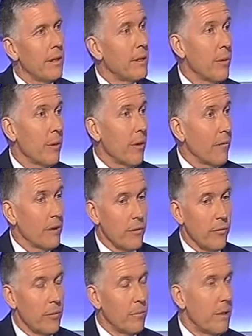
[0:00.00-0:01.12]
demographics
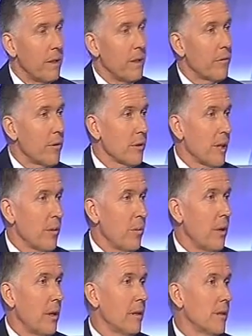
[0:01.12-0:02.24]
from first home
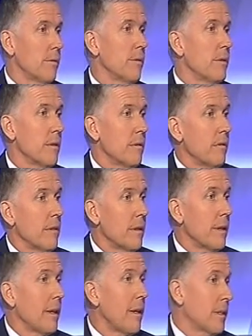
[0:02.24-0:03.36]
buyers through to
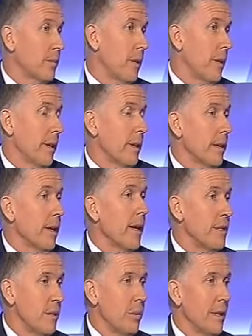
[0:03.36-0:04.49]
the last buyer, the
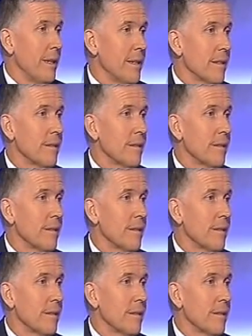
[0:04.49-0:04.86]
age in place.